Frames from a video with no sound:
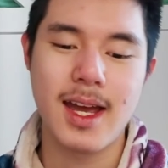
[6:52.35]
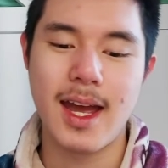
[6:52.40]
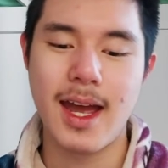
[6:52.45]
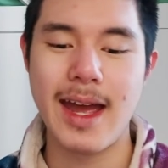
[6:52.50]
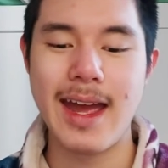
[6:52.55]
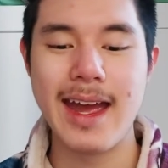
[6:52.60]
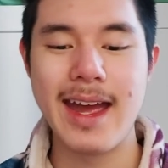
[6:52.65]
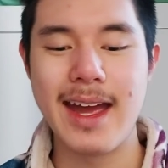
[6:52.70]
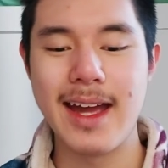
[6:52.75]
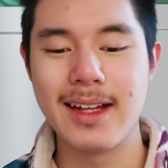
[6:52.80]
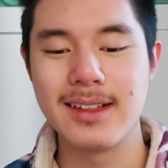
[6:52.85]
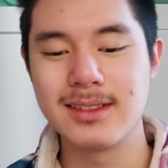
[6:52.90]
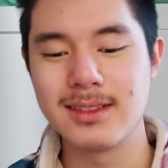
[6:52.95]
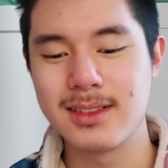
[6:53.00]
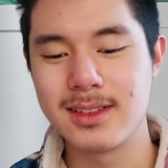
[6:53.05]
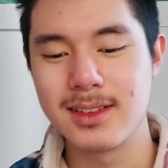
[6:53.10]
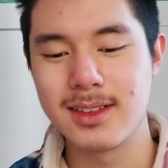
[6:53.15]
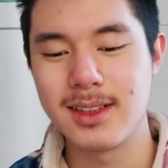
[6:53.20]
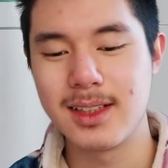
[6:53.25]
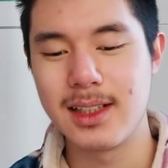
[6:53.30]

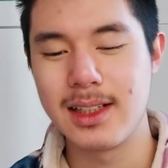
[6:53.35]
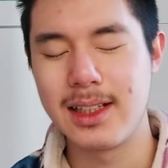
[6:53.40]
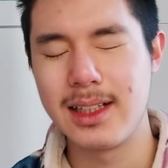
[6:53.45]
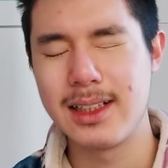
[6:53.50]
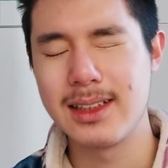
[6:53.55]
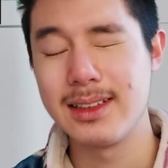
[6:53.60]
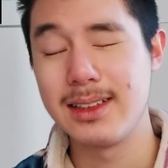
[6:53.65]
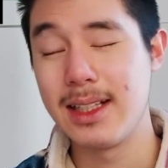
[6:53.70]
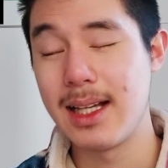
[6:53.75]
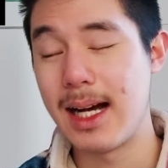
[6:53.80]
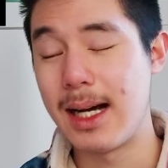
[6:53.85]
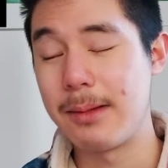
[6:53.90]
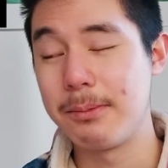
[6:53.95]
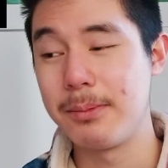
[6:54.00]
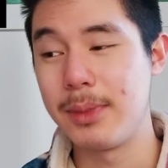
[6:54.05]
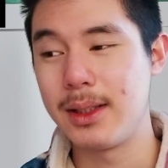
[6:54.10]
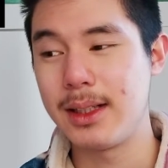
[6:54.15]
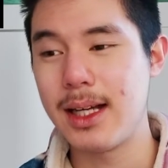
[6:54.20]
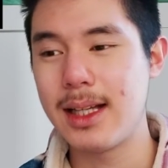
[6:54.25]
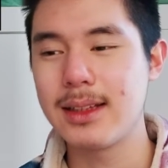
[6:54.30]
And
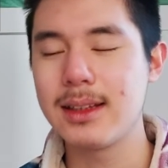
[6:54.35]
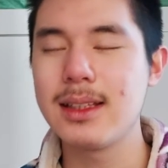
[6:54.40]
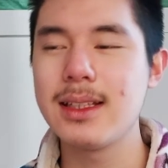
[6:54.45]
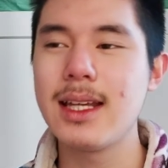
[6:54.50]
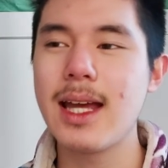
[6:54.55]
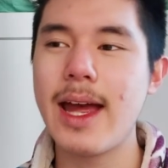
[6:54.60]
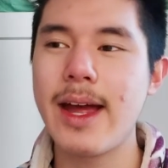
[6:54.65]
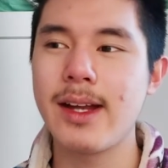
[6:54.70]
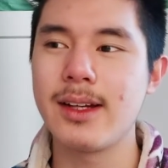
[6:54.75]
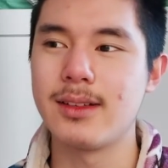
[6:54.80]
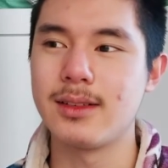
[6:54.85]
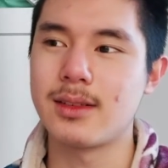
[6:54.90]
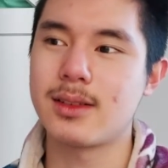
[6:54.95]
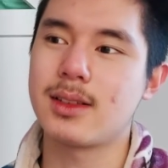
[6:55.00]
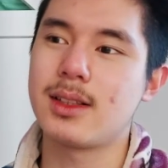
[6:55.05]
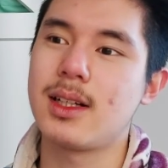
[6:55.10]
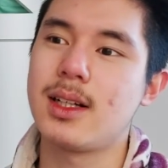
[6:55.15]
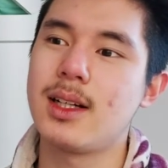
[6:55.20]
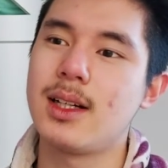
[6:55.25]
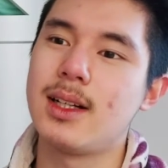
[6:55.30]
but at the
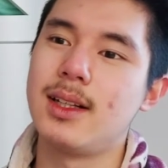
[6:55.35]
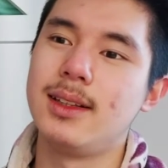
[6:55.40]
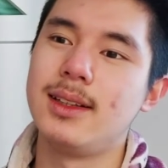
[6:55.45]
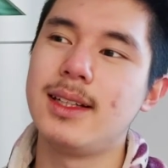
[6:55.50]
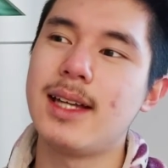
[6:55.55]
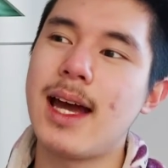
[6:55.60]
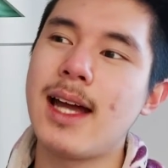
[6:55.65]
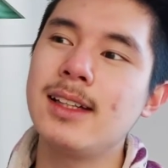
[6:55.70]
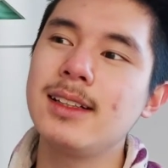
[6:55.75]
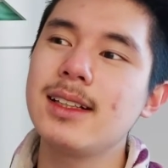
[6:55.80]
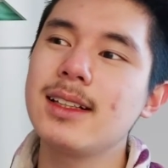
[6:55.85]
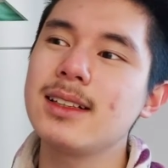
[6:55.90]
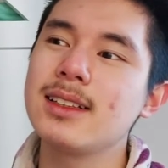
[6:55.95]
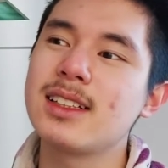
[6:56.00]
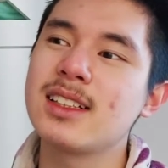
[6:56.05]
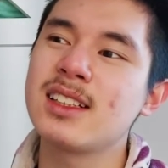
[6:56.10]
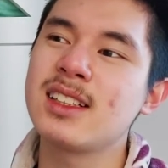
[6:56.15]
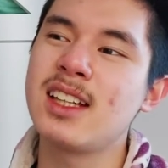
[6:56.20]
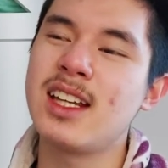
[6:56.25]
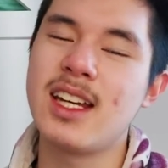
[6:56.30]
ending
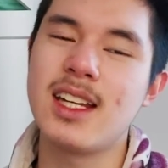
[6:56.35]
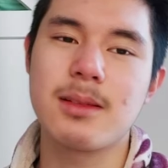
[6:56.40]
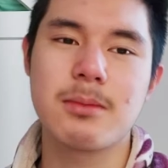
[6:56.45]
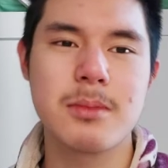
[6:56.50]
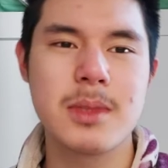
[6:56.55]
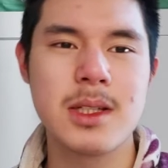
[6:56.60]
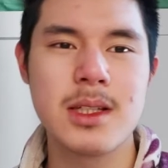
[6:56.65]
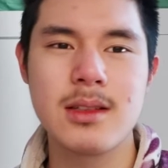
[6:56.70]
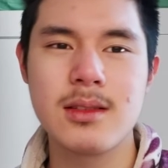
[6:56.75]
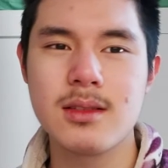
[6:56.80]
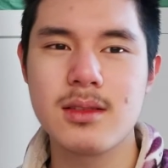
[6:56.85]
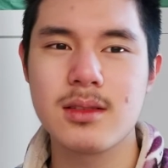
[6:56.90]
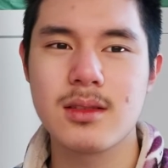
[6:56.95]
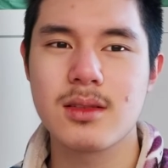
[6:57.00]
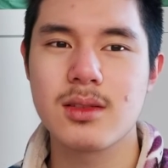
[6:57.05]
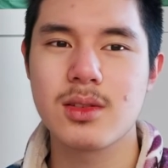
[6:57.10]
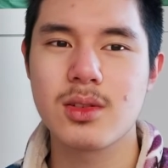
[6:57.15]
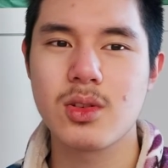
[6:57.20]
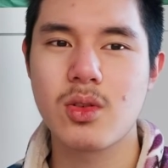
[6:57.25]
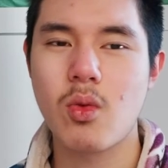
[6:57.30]
didn't hit me
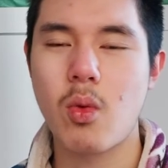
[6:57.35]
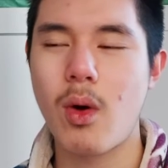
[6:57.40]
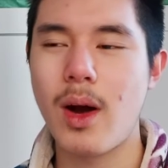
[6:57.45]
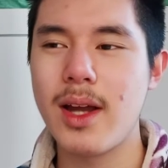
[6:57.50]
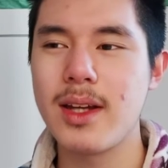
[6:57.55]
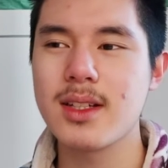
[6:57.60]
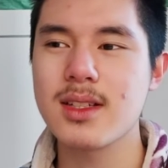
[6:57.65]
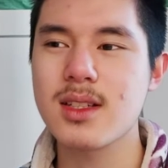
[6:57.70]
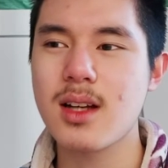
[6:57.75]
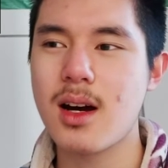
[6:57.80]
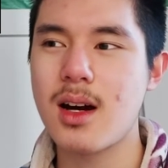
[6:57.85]
quite as